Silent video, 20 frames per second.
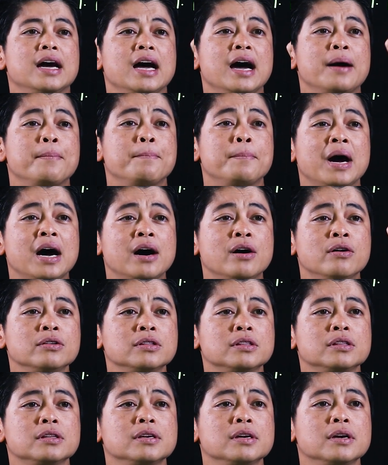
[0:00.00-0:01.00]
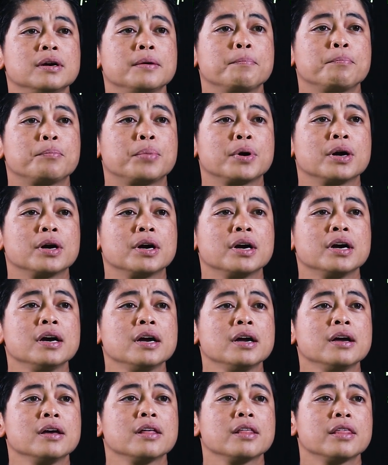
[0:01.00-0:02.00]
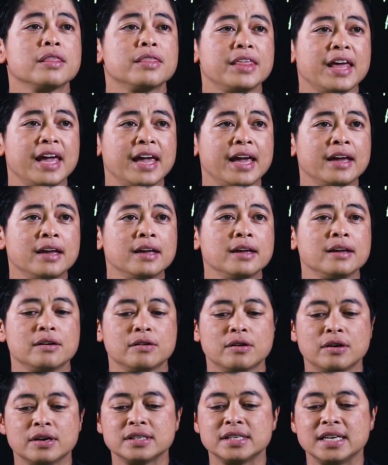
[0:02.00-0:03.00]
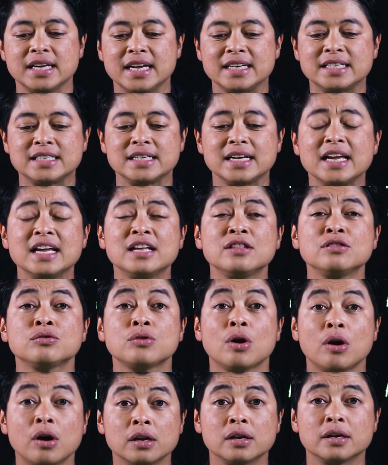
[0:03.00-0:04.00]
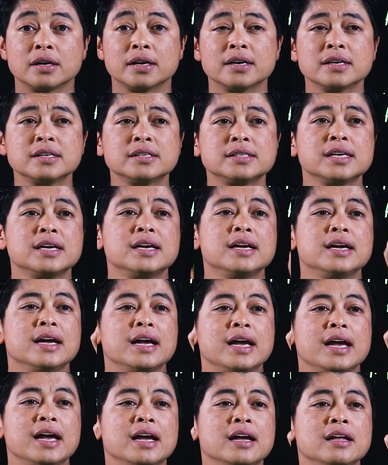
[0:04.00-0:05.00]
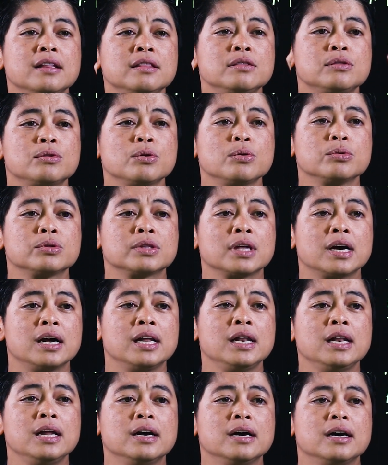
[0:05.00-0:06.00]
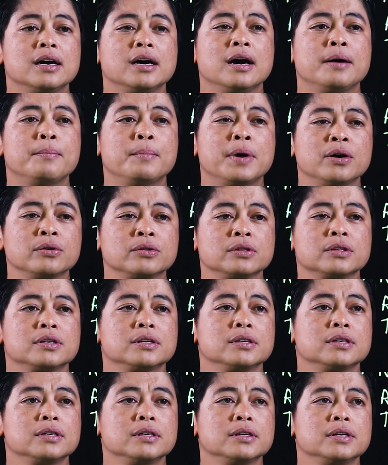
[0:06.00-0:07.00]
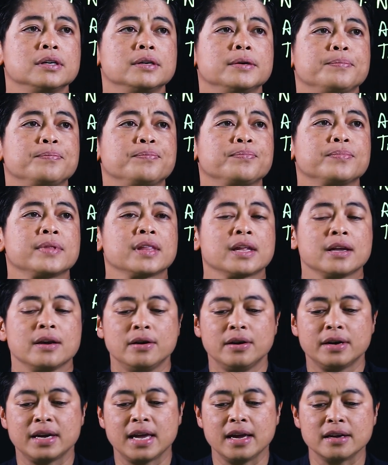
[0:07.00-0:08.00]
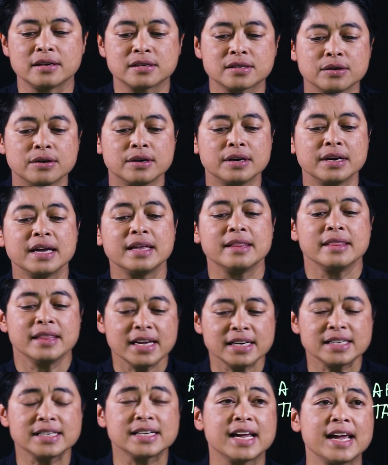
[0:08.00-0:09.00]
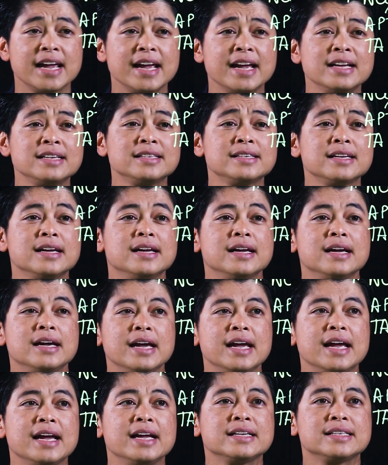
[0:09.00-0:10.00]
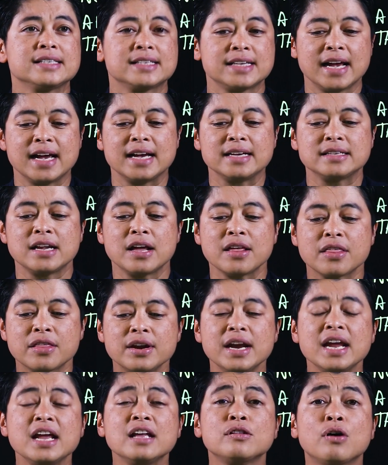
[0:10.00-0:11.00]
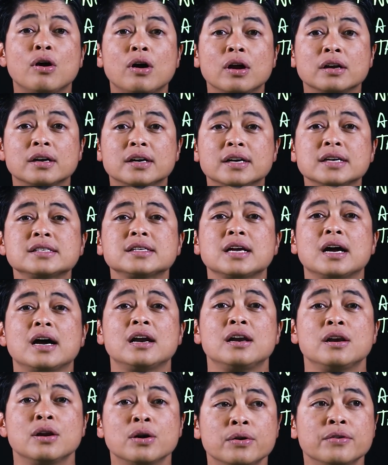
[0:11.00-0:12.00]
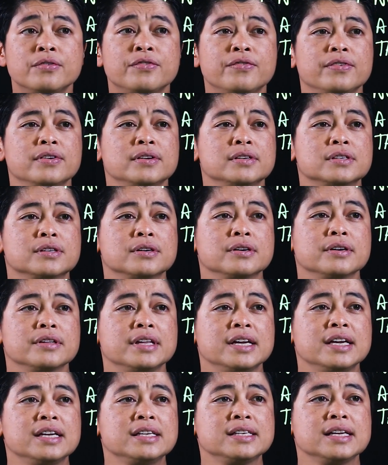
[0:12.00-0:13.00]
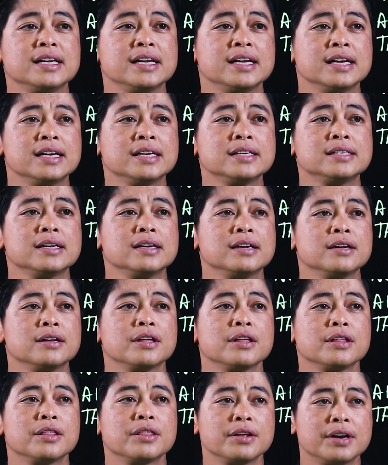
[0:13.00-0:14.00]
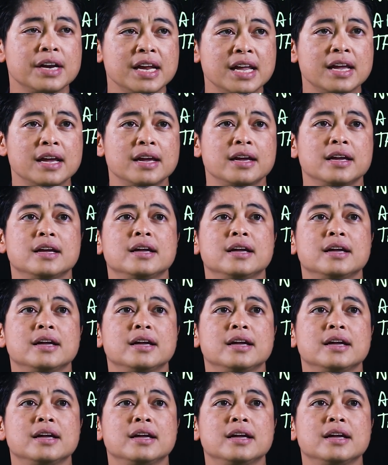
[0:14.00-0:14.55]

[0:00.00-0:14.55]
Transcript: Amount per thing, because it's in dollars, and total amount. Okay, so in this case, it says $3 a loaf. So this is 3.